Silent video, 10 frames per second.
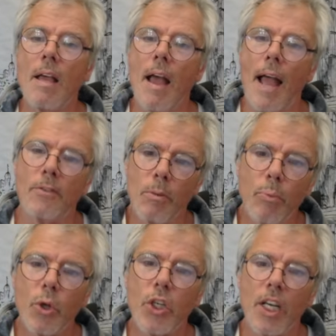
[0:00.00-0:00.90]
and to
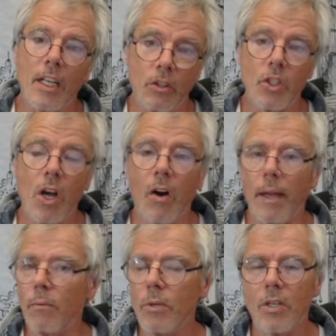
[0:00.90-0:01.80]
push it in
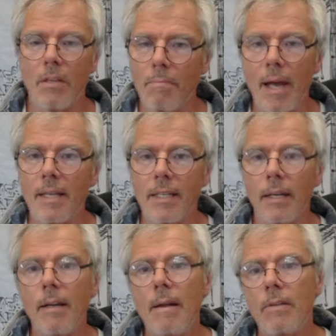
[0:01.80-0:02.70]
tight, which is
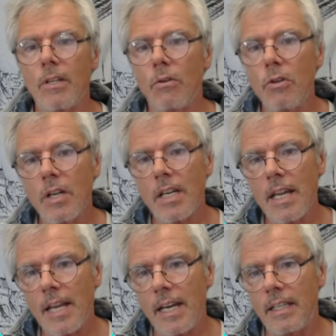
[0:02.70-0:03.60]
amazing. So you can
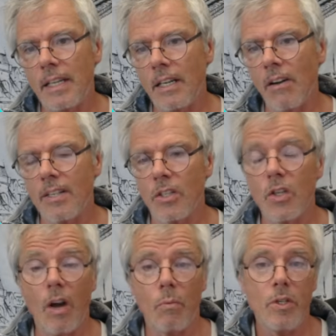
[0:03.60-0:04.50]
get that in there nice and
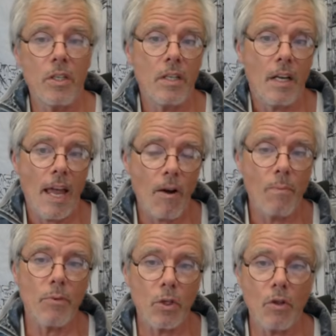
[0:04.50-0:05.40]
tight, which is going to
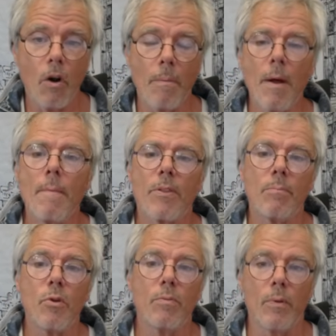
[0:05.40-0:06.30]
help stop
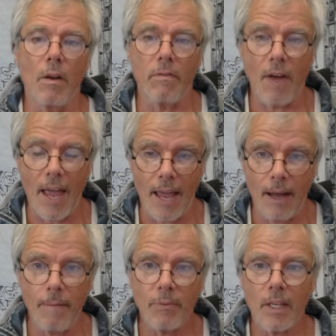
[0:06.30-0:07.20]
the movement of
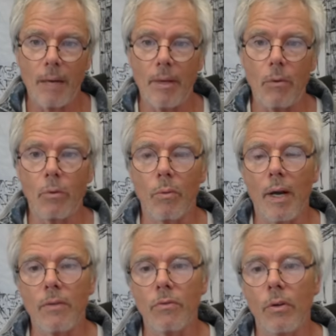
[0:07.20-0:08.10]
air coming all the
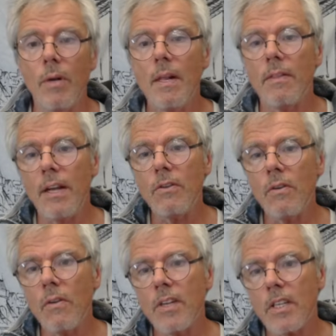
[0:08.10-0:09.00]
way through. Then
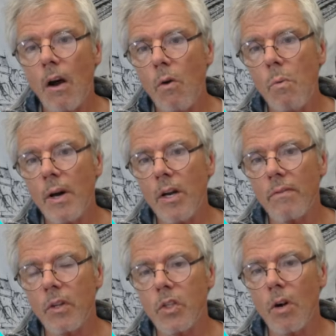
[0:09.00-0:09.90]
you've got this whole one
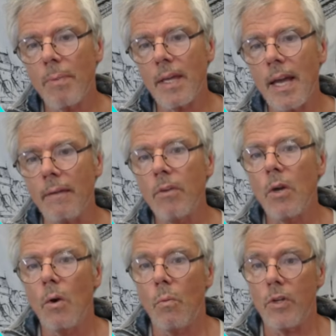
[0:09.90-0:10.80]
over the top again,
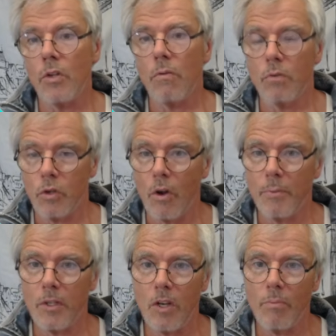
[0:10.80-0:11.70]
which
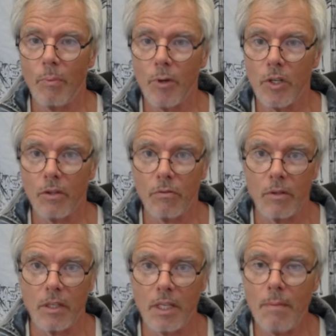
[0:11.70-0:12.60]
stops thermal bridging
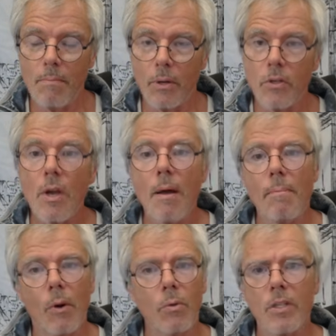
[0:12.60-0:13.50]
through the timbers,
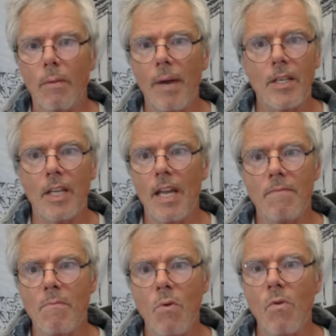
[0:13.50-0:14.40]
but also makes it
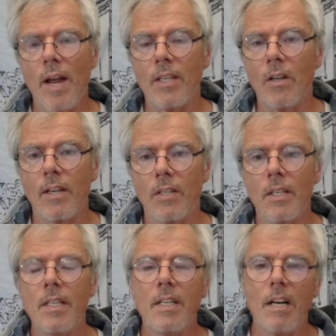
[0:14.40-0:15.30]
even more airtight. So
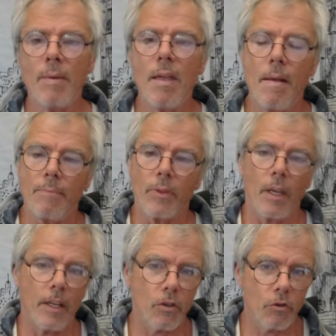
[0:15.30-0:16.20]
this is going to be
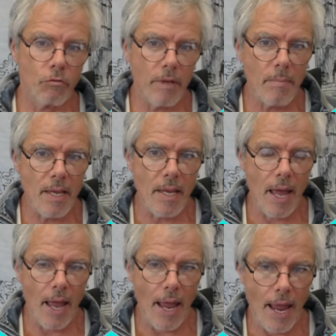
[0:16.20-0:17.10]

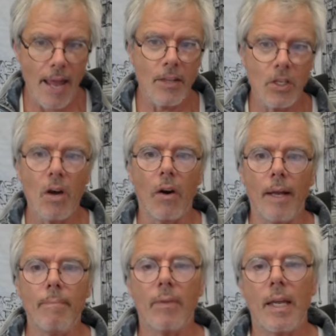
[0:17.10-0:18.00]
extremely
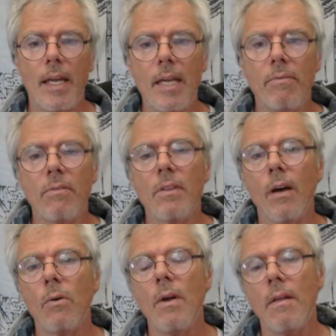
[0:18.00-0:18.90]
airtight, even
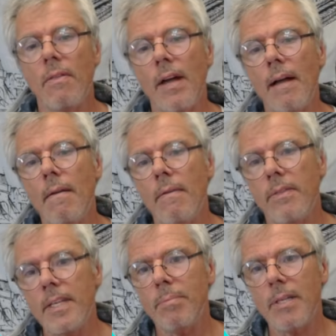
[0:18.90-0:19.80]
though that
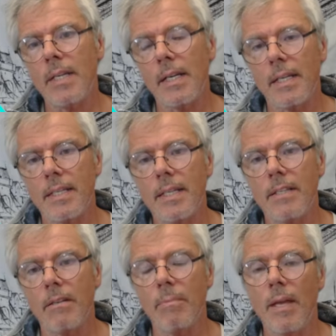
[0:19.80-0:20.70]
this particular
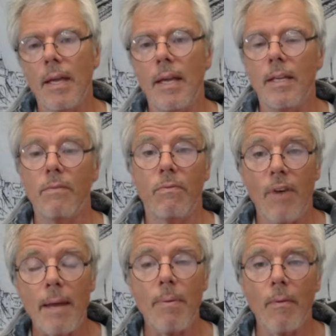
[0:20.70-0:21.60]
system is
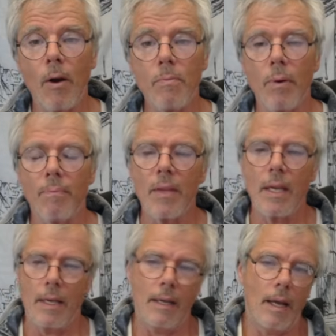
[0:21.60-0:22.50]
vapor open.
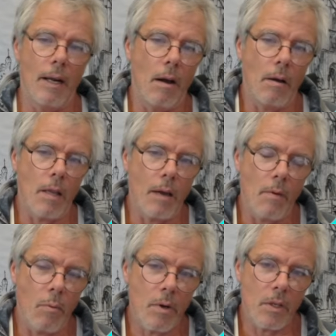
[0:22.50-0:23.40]
And
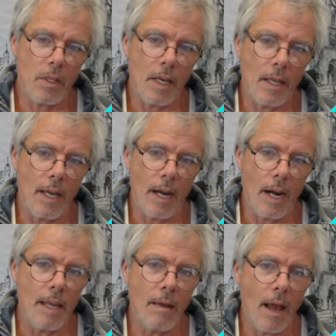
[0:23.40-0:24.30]
I wouldn't say that
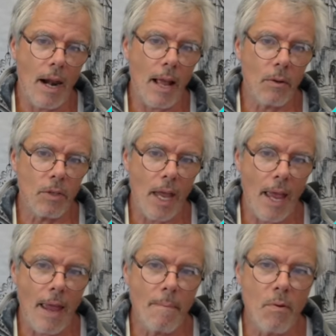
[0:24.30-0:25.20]
it allows
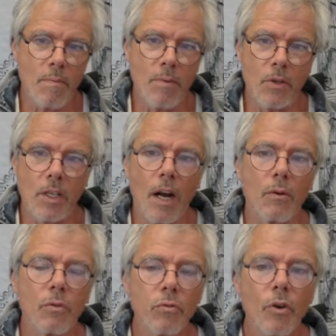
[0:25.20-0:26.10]
air movement to
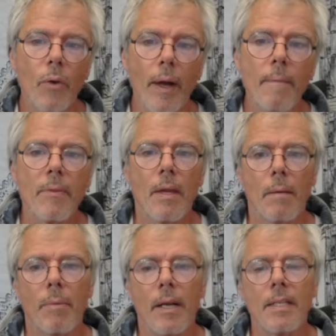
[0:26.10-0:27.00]
go through it,
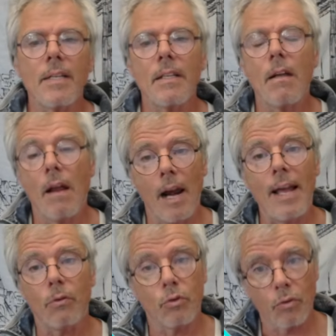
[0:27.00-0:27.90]
but it doesn't
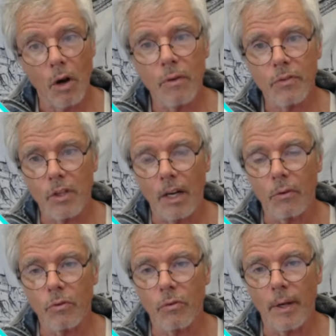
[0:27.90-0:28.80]
allow drafts to
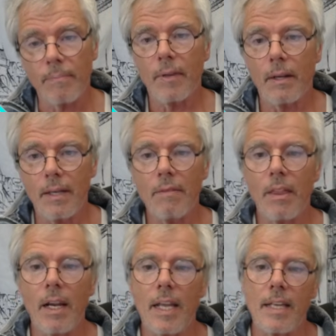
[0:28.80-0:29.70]
go through it.
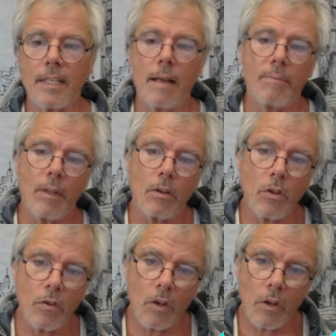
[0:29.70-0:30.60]
Nevertheless,
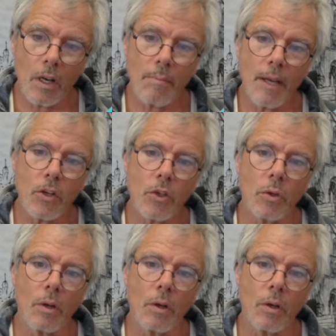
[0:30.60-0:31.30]
you've got to make sure